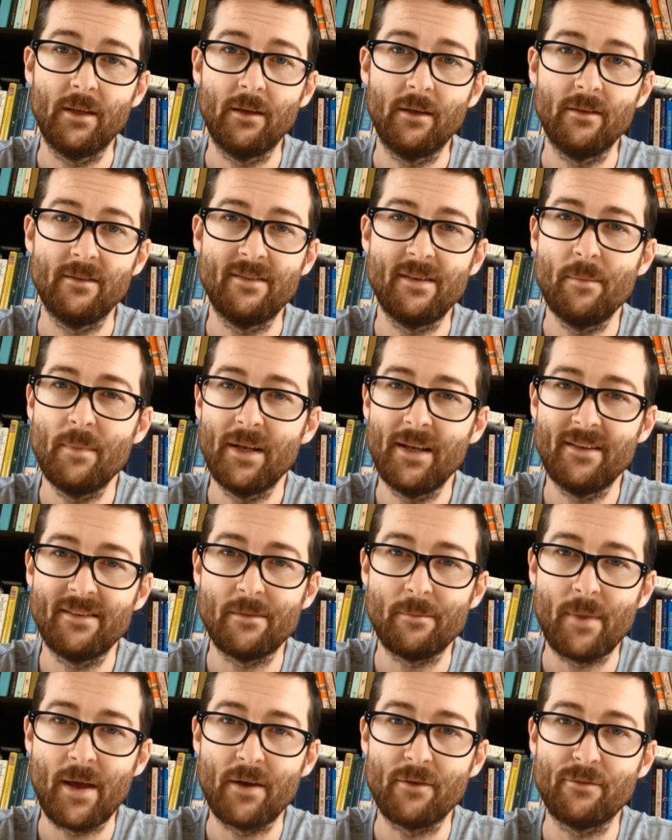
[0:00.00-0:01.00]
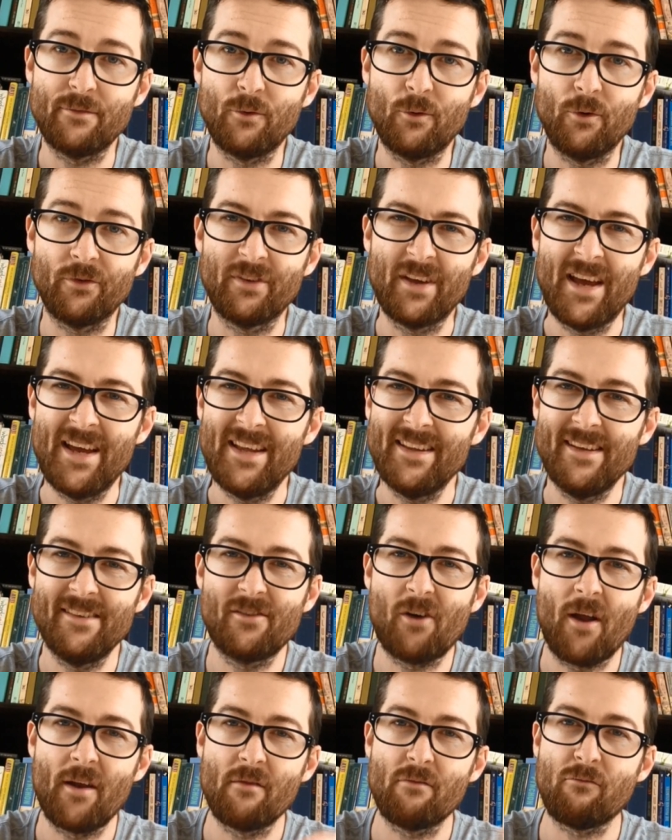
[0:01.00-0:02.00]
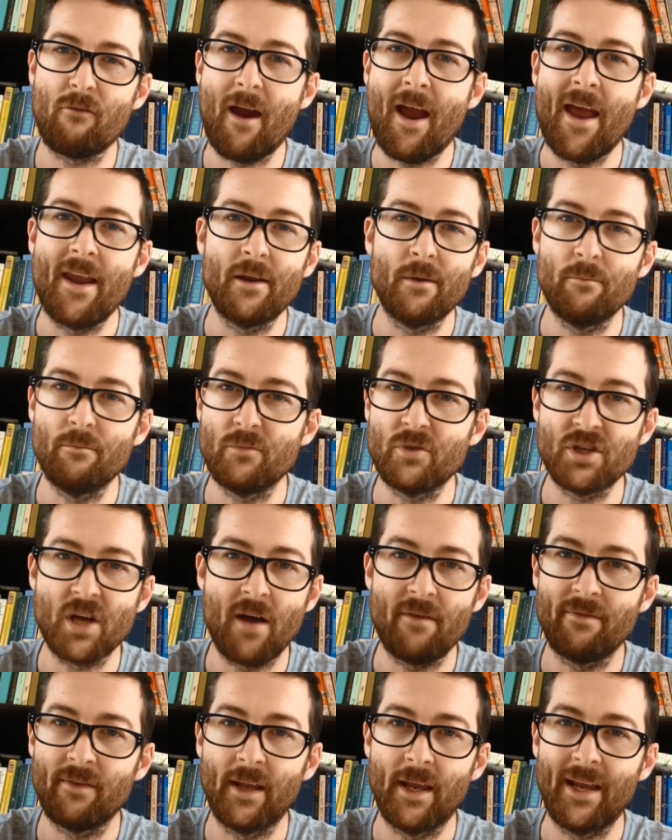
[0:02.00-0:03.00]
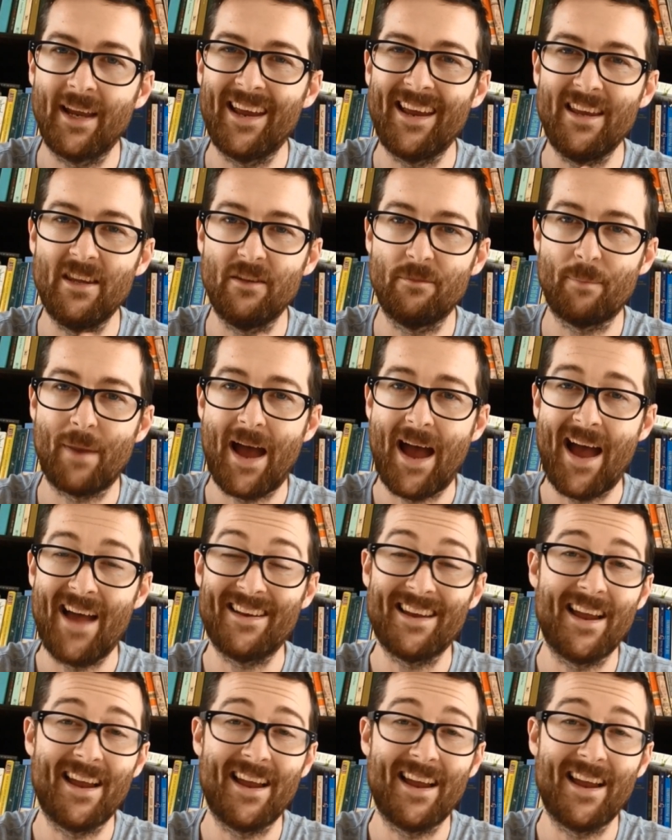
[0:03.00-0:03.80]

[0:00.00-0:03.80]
similes and metaphors, this kind of random shuffling is bad,